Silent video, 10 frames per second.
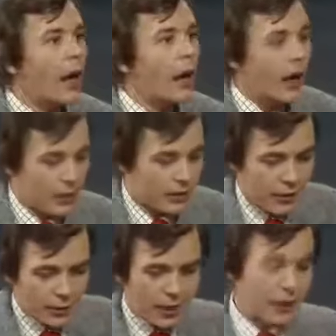Yes,
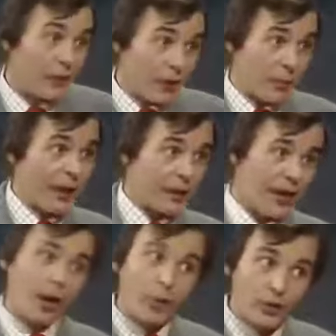so we're not in the bank
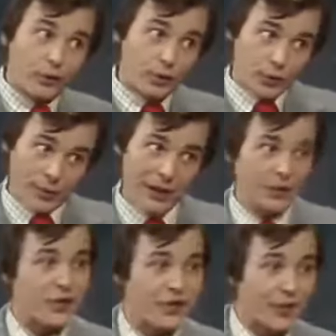now. I want you to
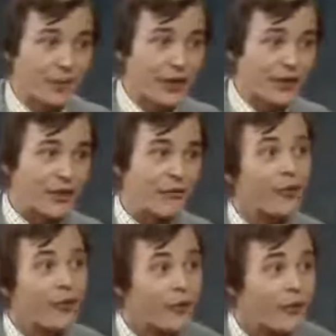imagine something
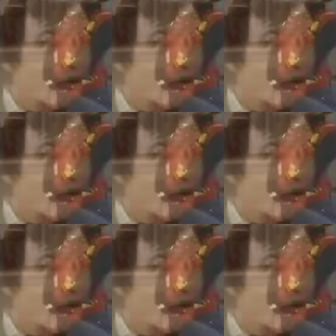different.